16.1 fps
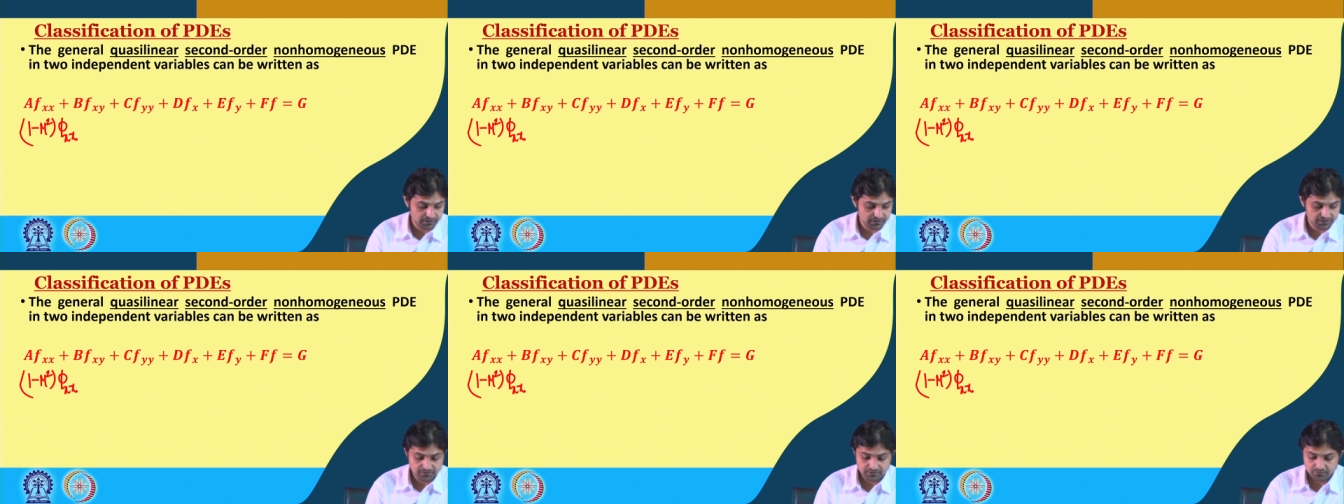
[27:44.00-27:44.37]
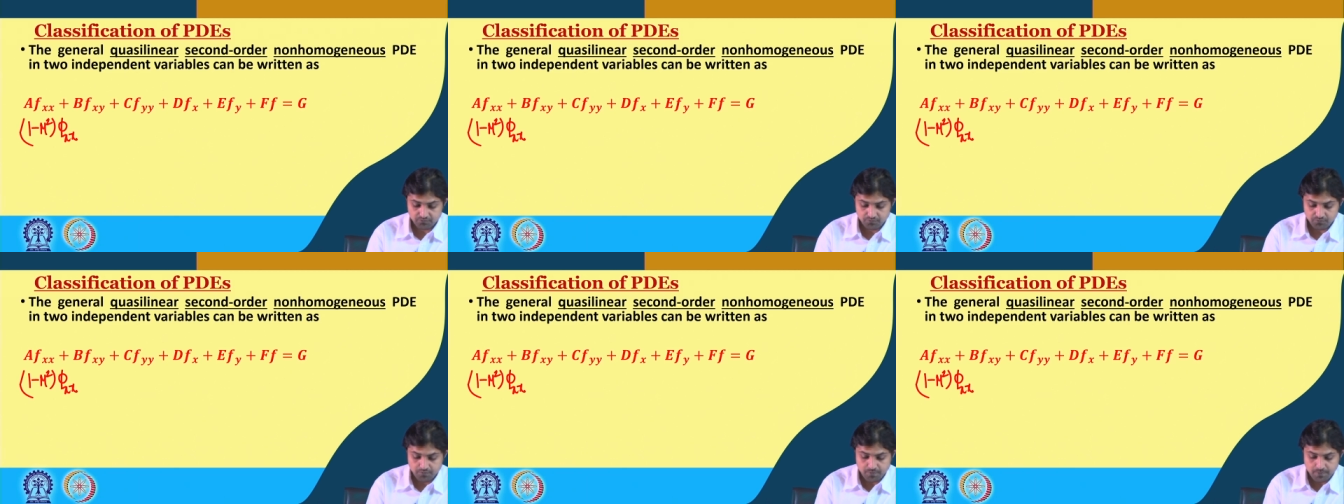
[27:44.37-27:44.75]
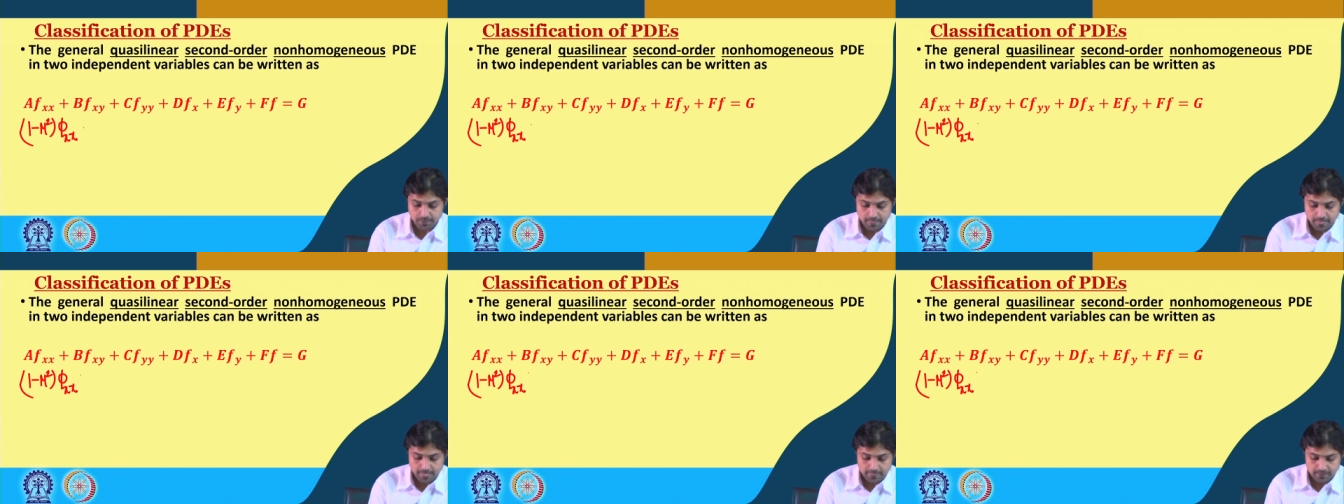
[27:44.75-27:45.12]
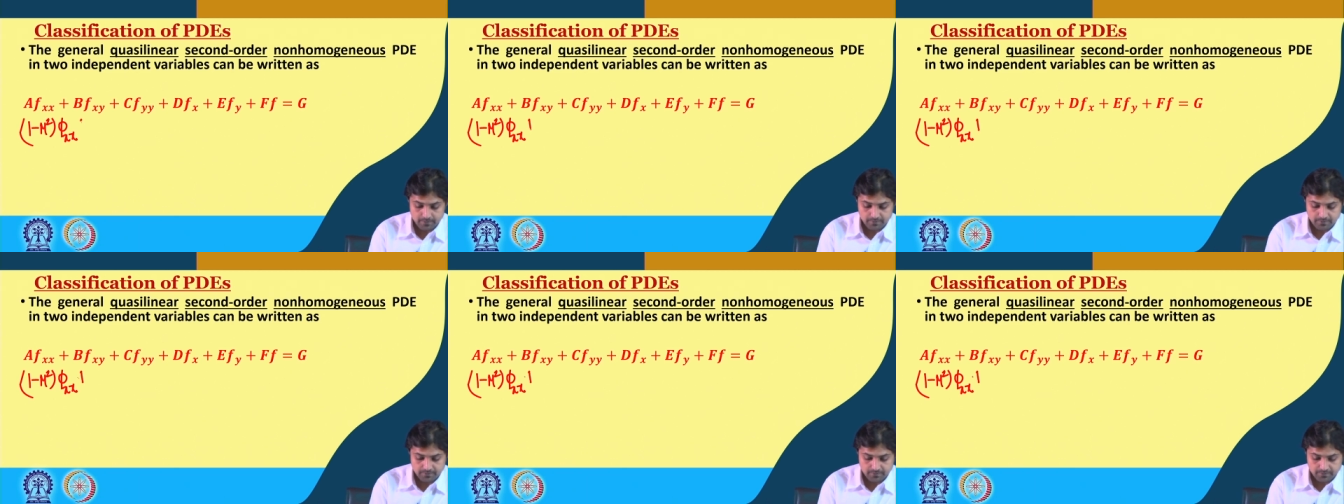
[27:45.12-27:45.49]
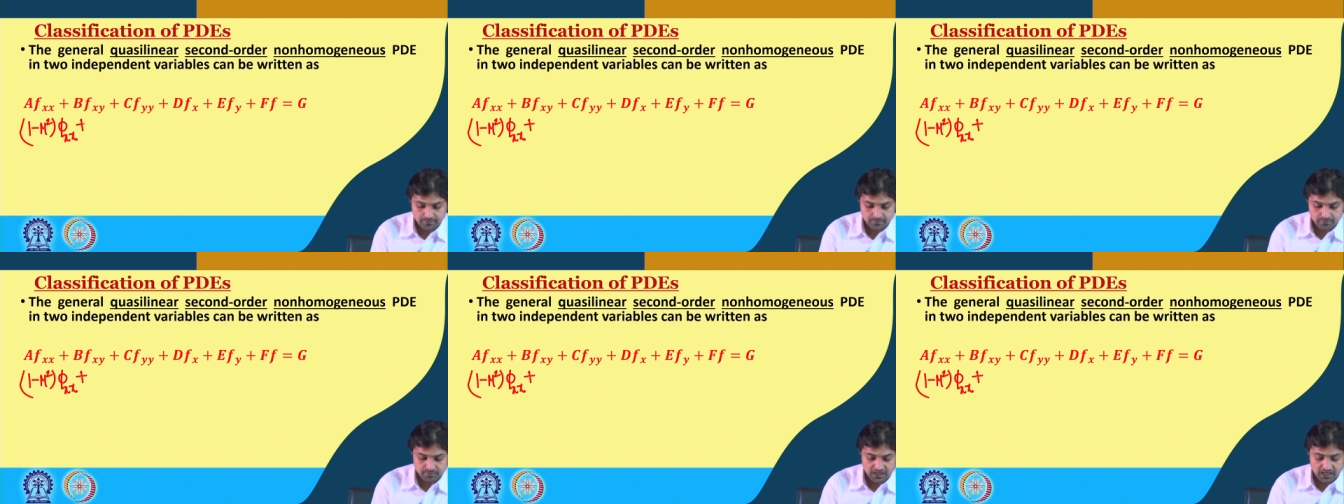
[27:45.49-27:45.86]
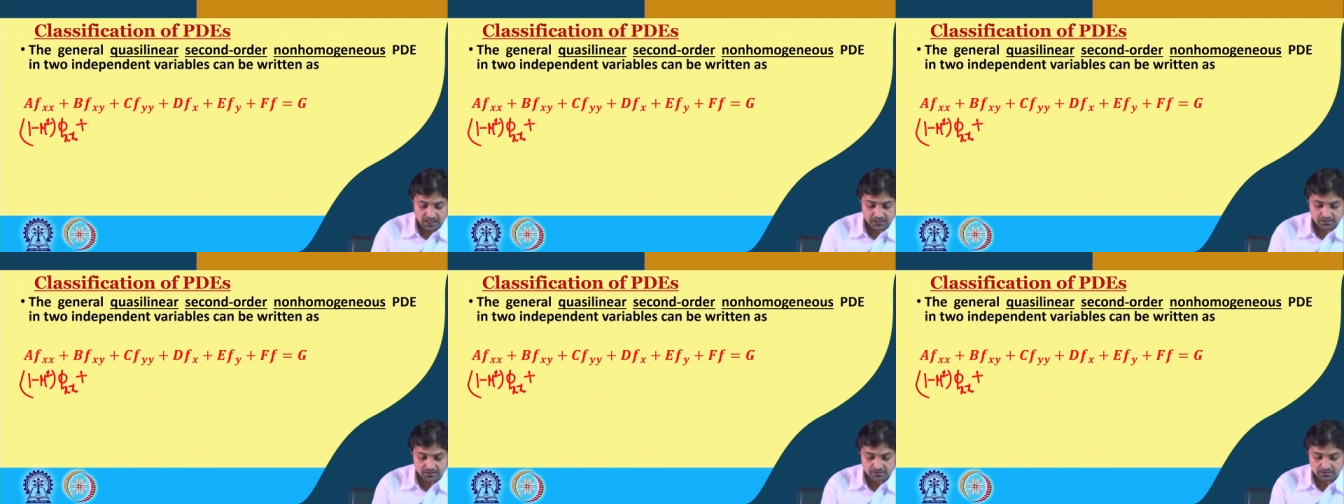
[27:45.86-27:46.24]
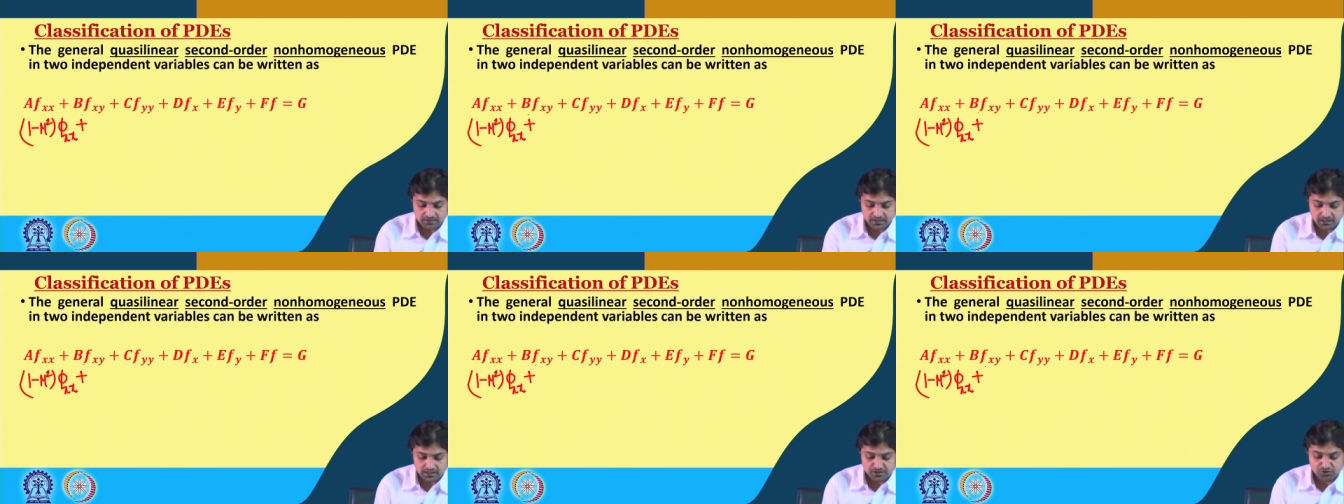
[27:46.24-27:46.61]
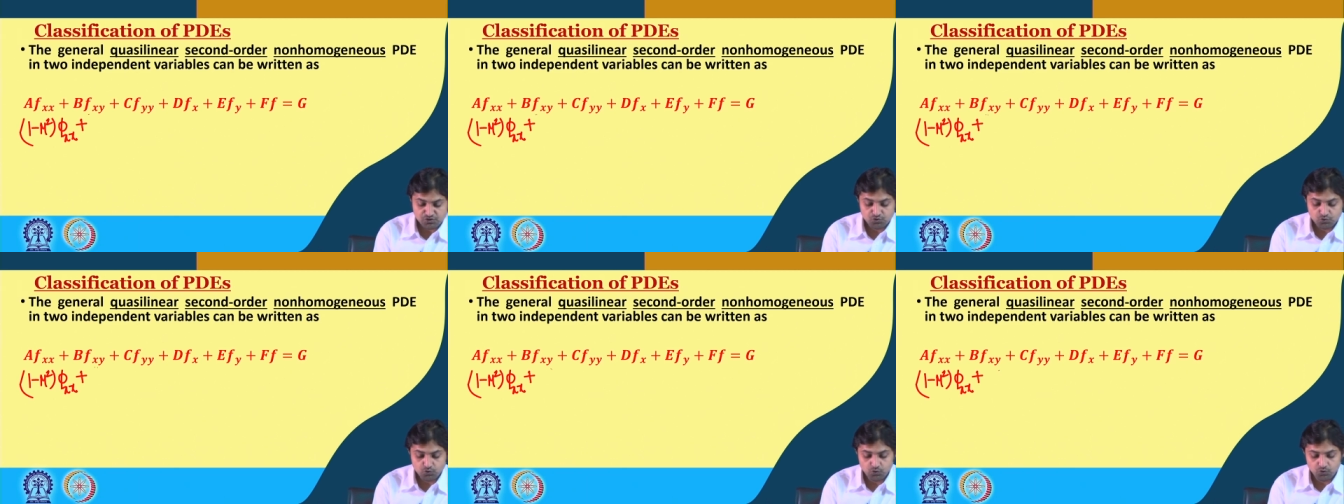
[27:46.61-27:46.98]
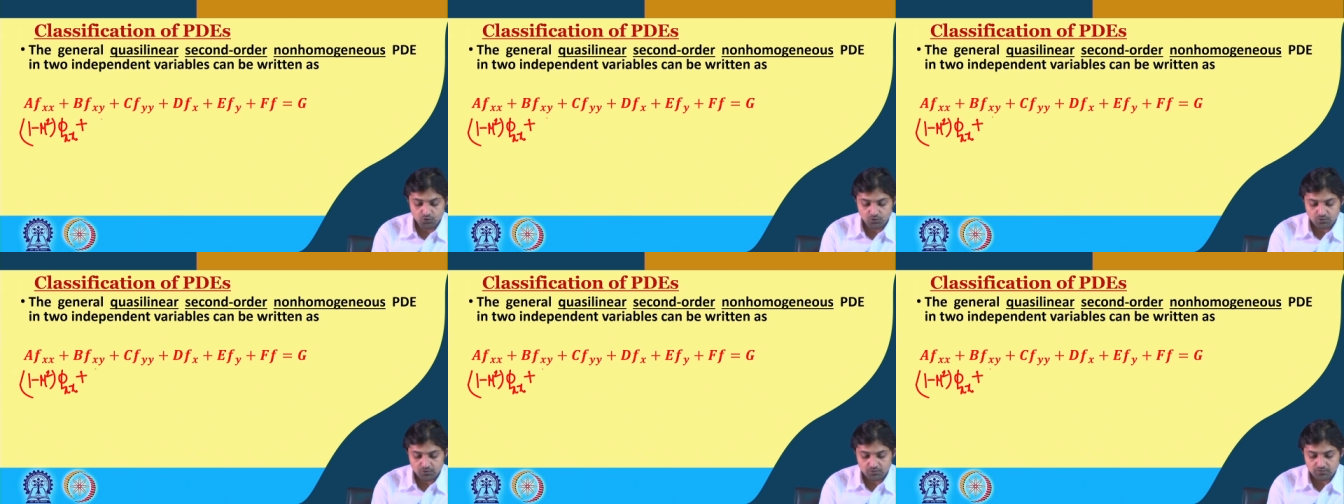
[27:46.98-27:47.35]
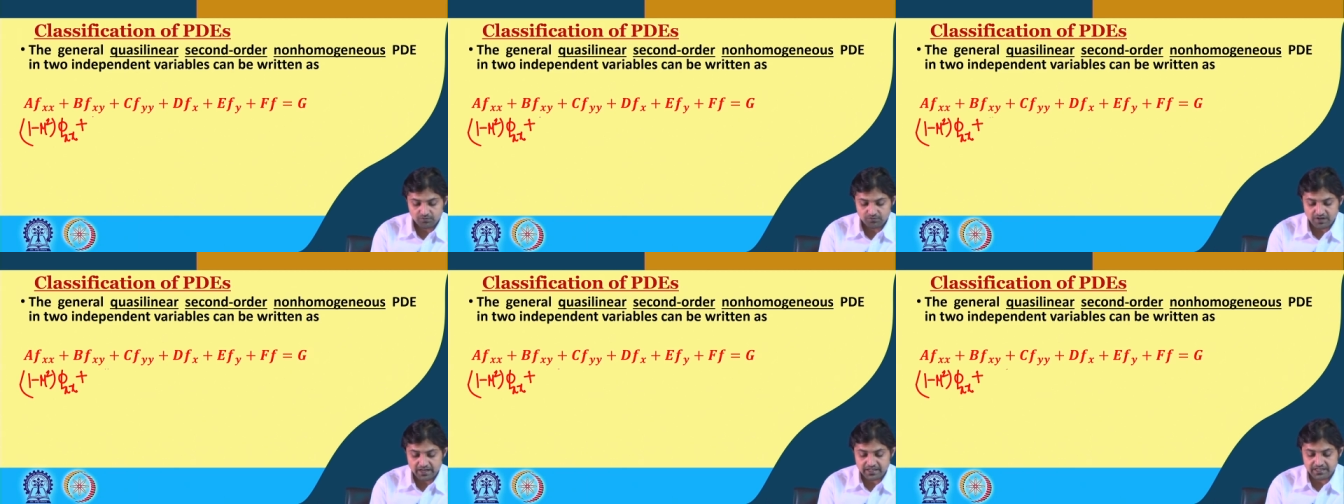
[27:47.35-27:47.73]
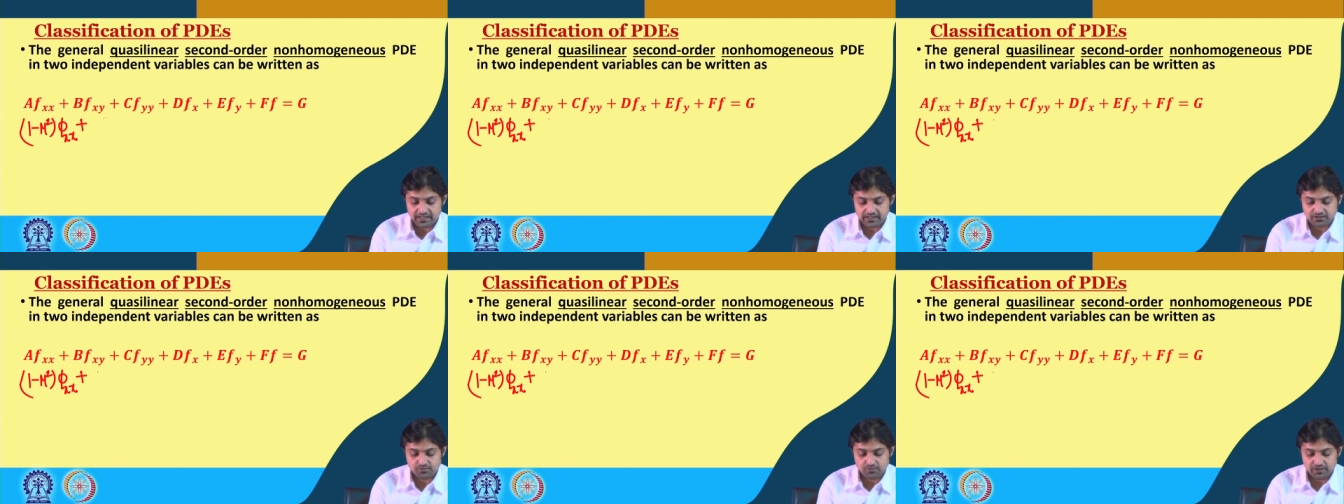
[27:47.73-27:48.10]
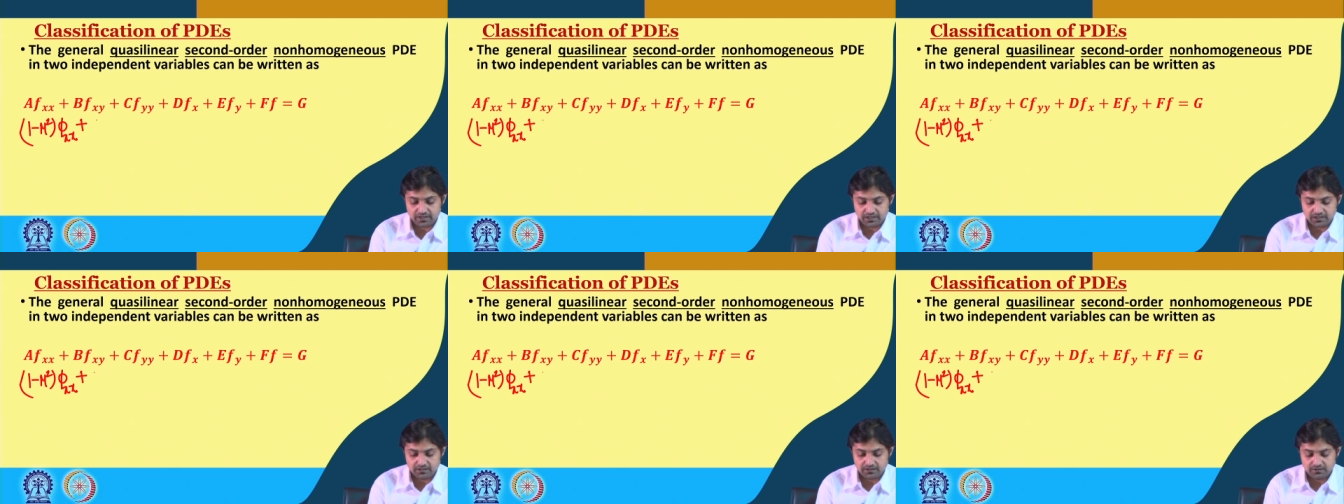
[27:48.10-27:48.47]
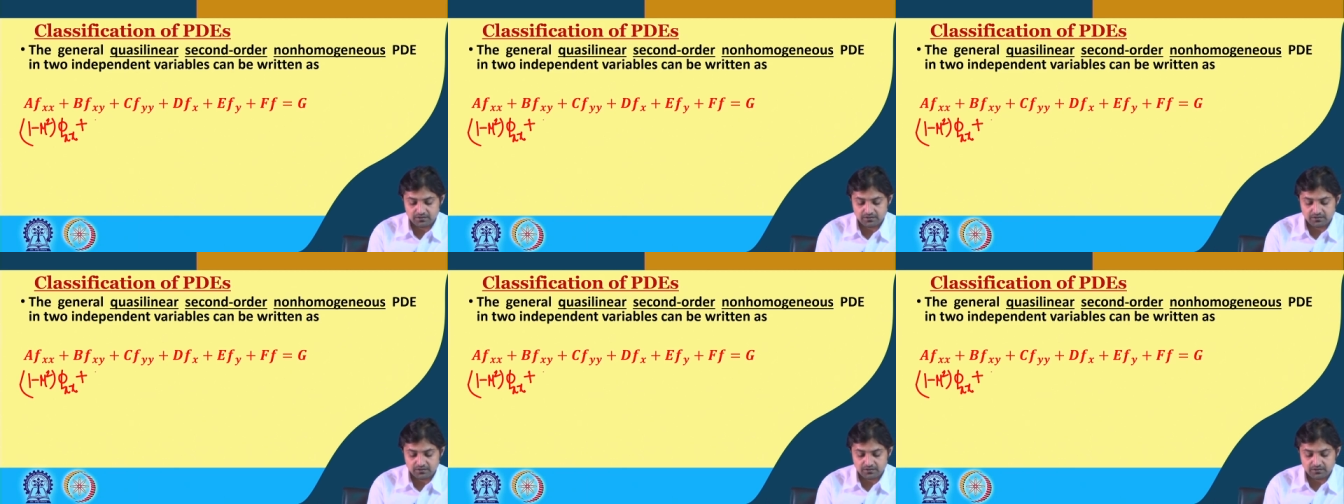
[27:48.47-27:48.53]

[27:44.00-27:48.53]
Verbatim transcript: x plus there is no phi xy.